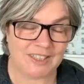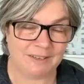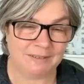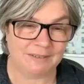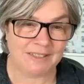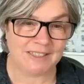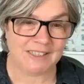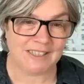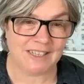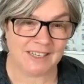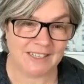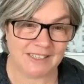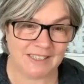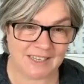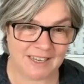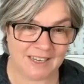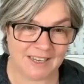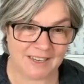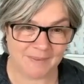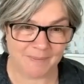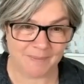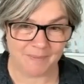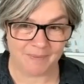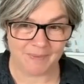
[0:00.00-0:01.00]
to you as
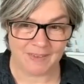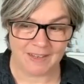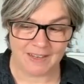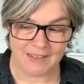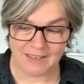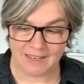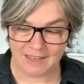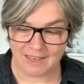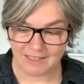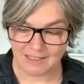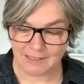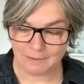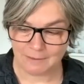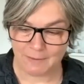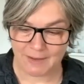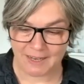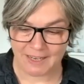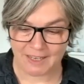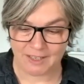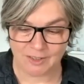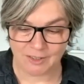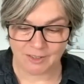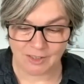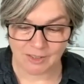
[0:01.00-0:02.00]
a
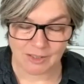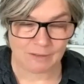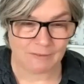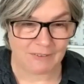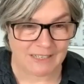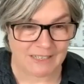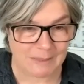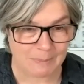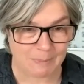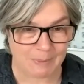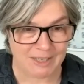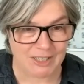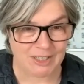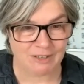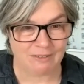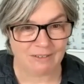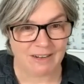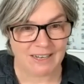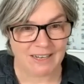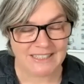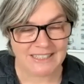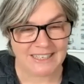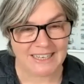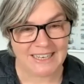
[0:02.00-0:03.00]
vehicle to sort of express
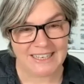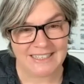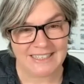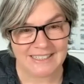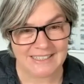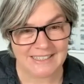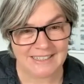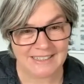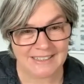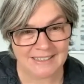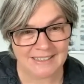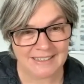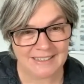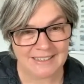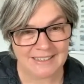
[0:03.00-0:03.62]
your ideas.